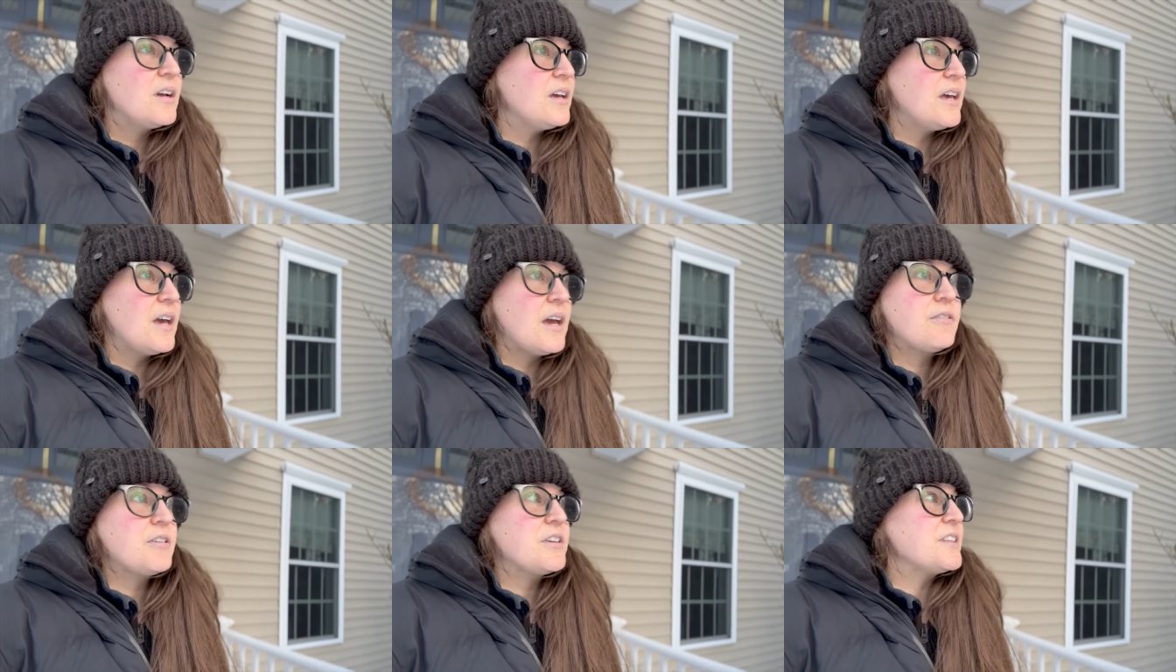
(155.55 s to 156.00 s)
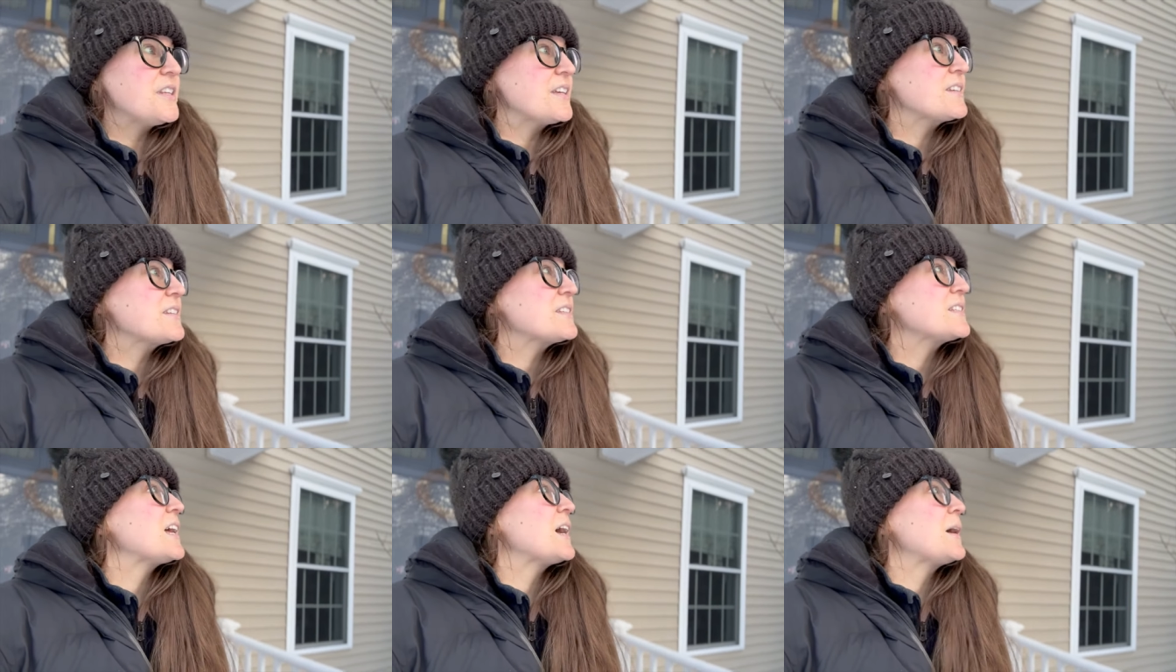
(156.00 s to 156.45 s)
everything
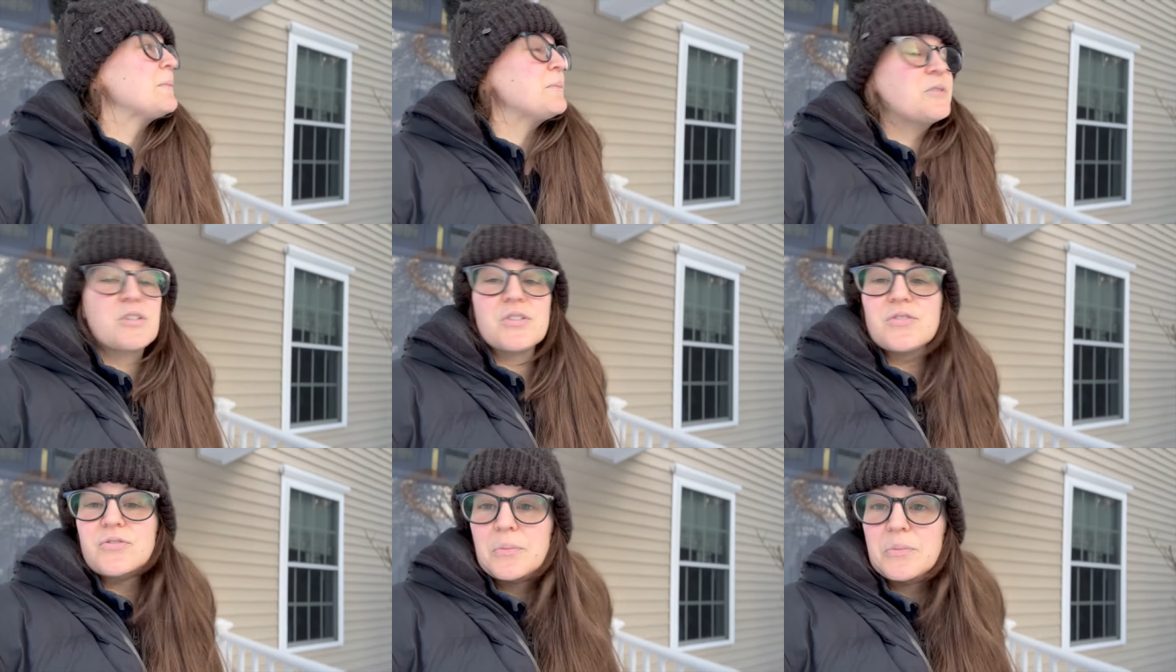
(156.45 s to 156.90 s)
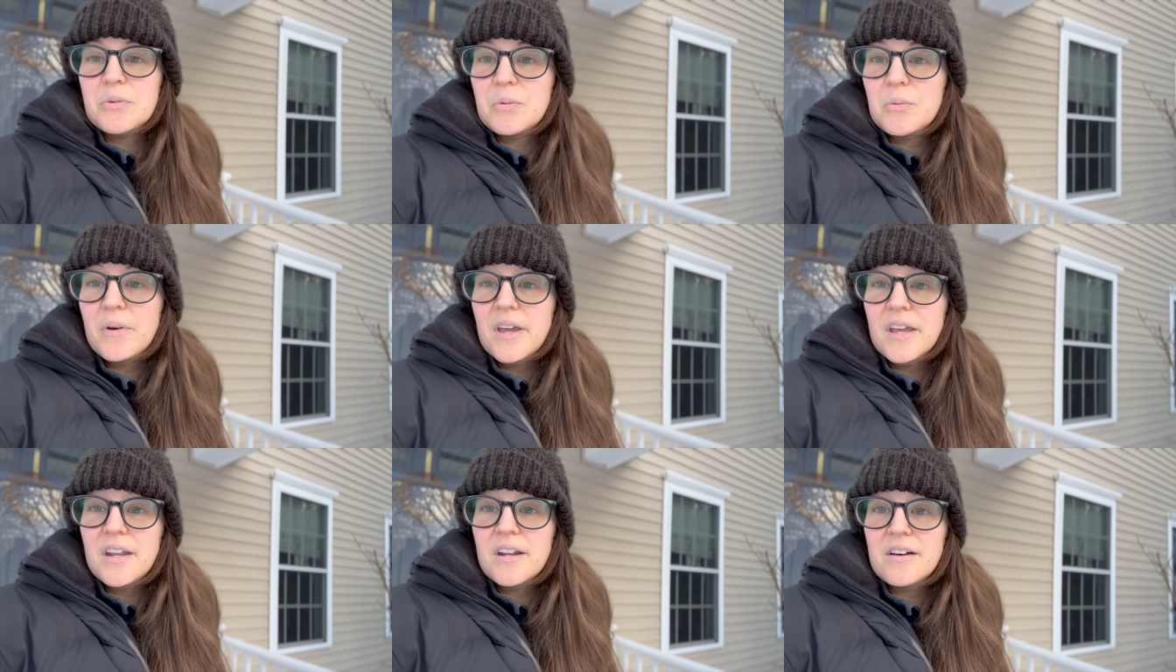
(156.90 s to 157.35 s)
snapped just from the
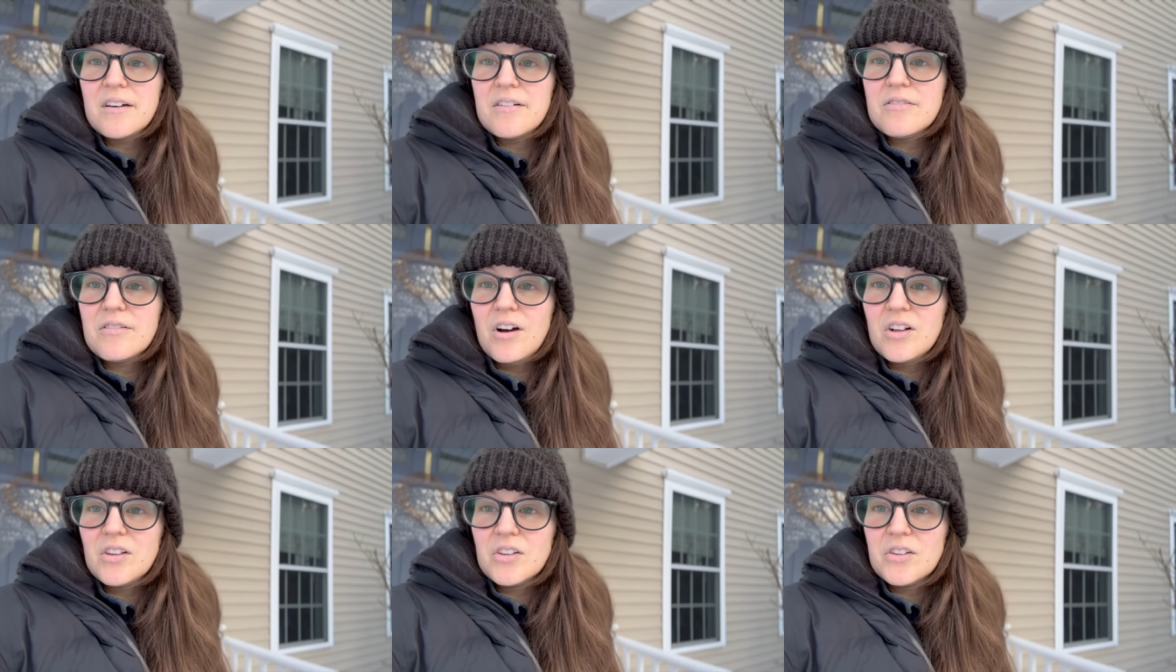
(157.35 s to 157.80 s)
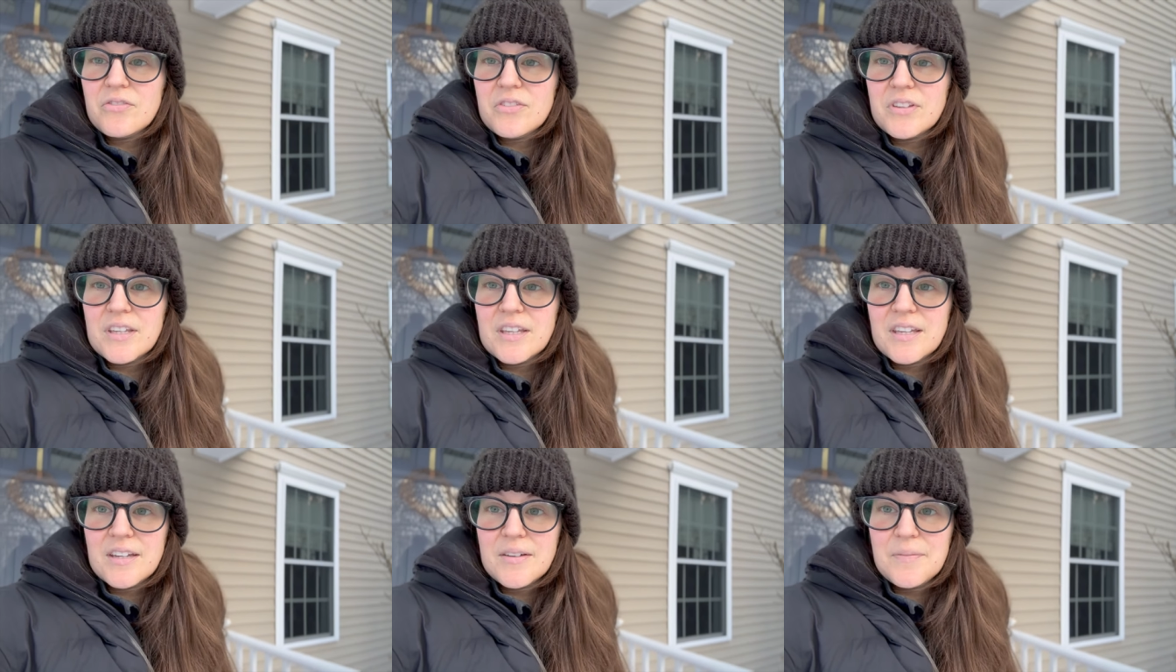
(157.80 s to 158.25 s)
weight of all of
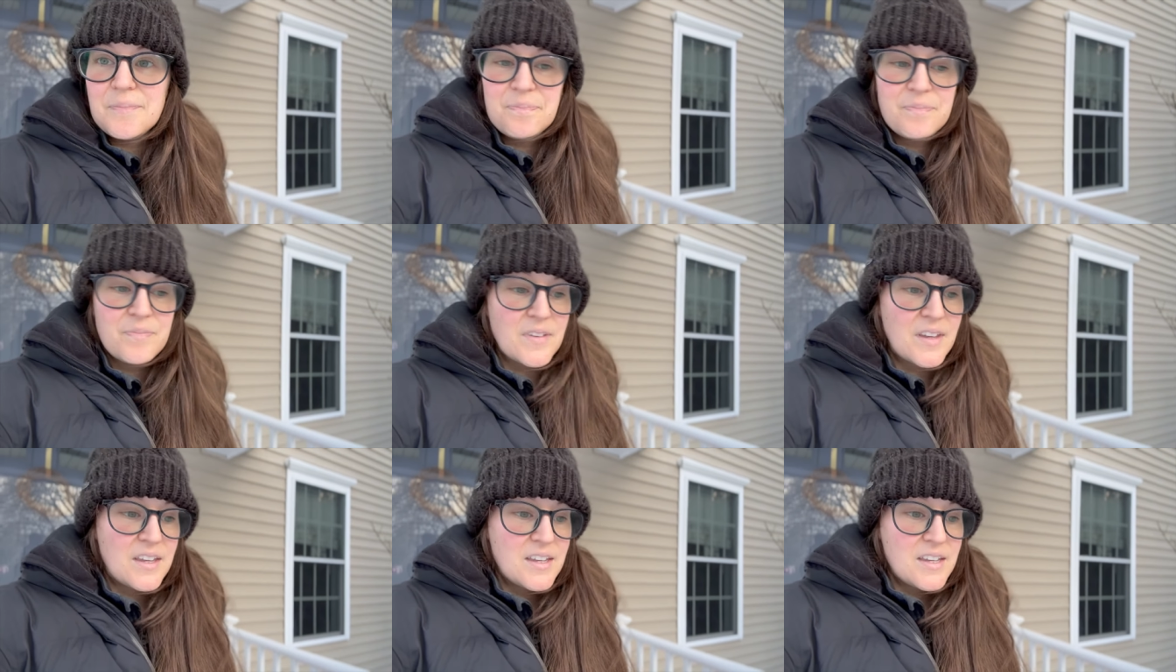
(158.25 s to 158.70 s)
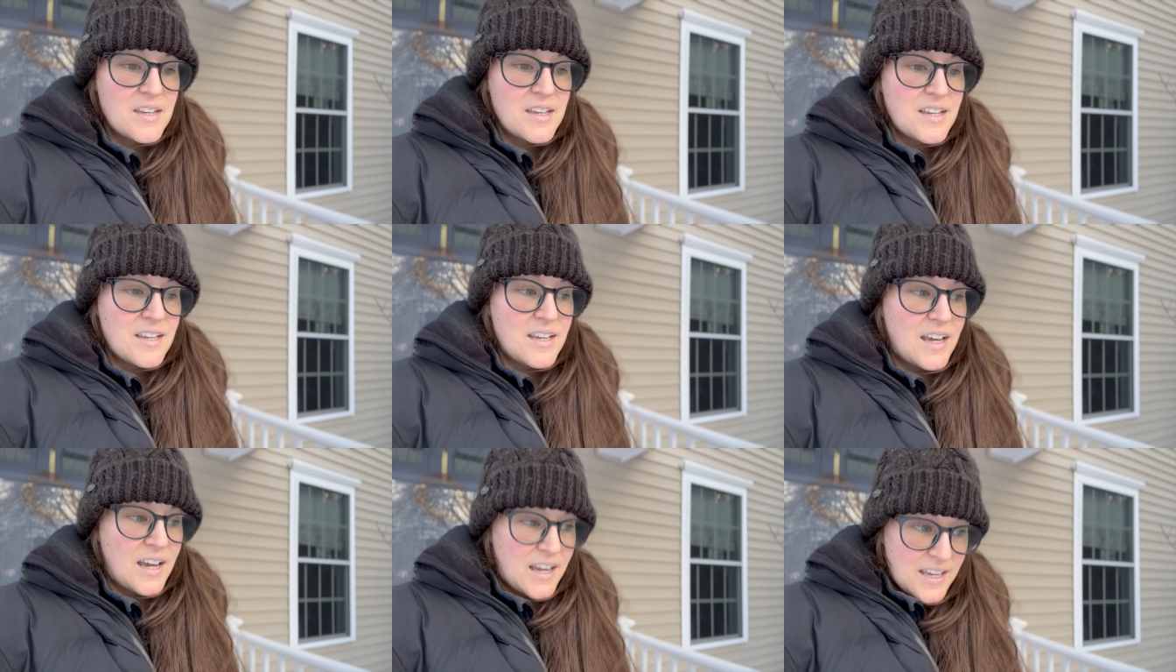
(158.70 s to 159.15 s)
the
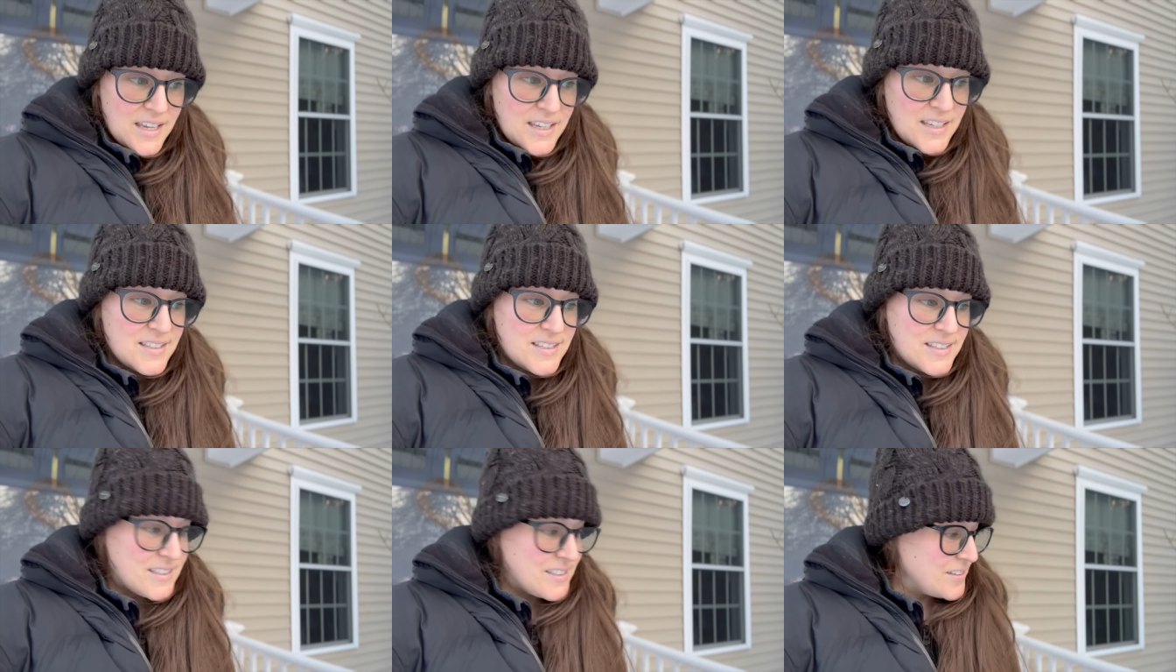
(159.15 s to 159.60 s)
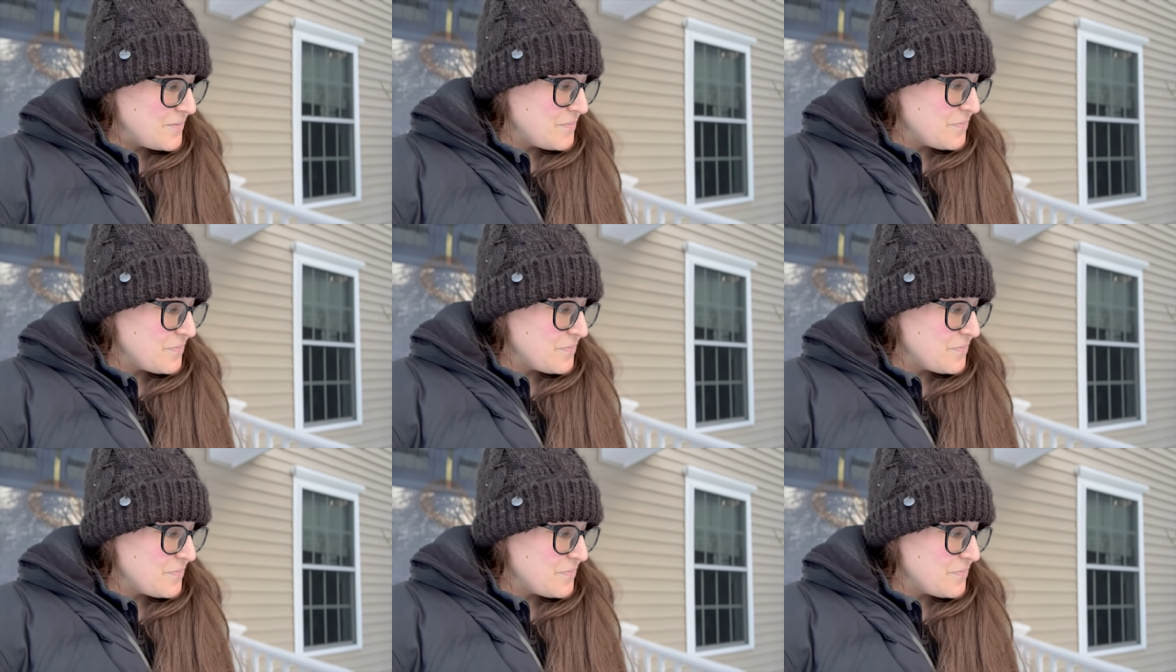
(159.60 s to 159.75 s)
ice.